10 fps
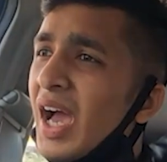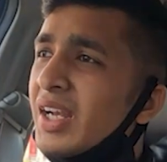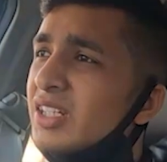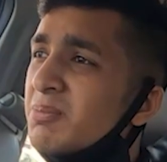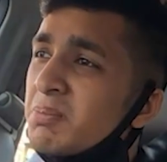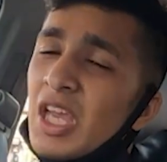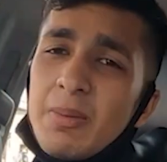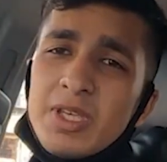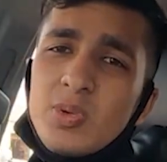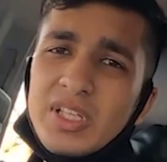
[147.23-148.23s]
And
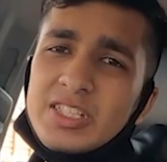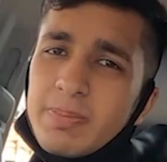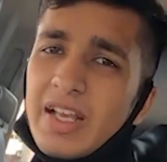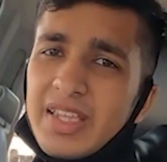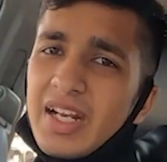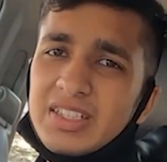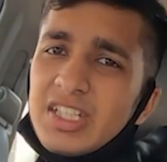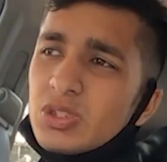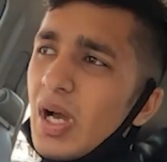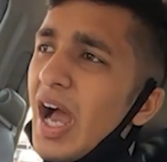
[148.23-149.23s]
maybe you can expect that
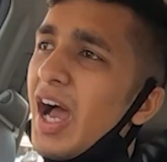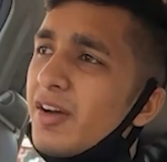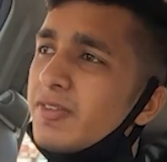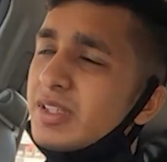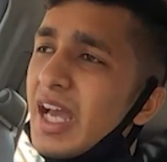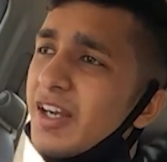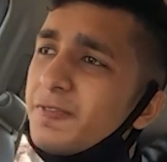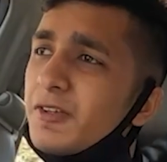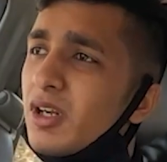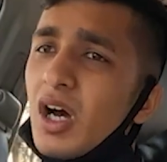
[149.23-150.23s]
key to have
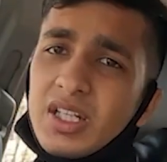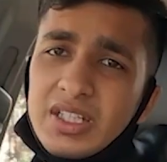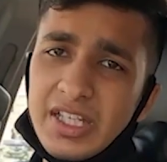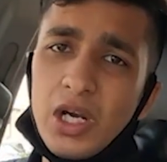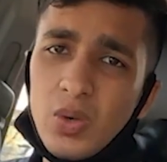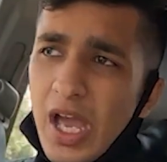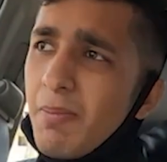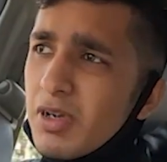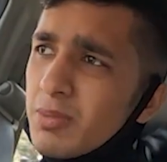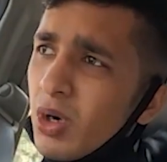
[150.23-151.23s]
that Ferrari yellow
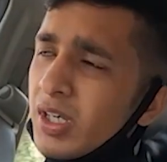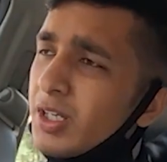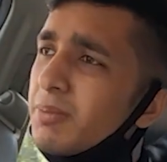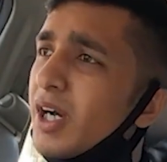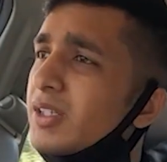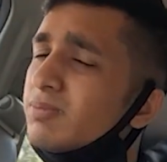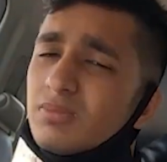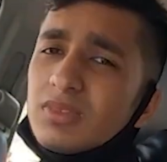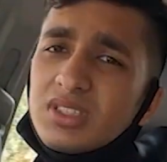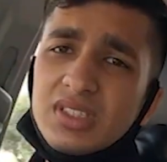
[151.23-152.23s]
emblem on it, but
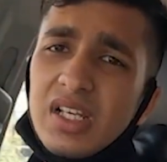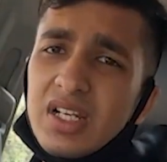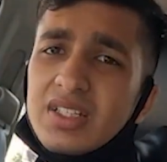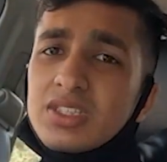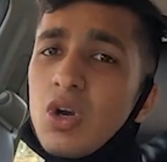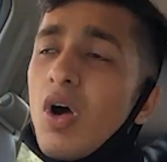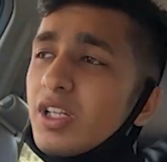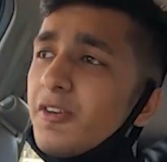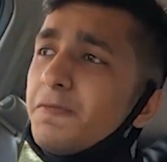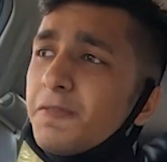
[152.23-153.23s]
still, it's
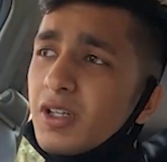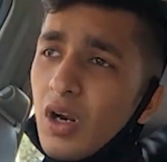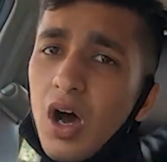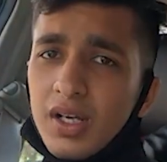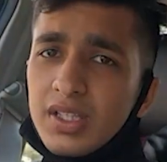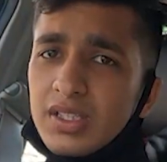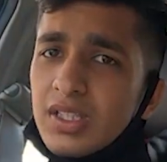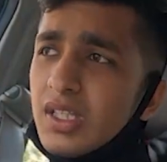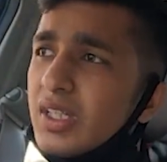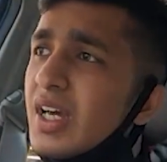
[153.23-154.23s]
not a Ferrari
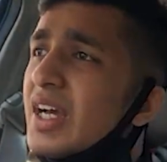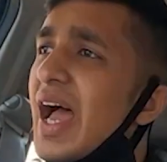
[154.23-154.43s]
key.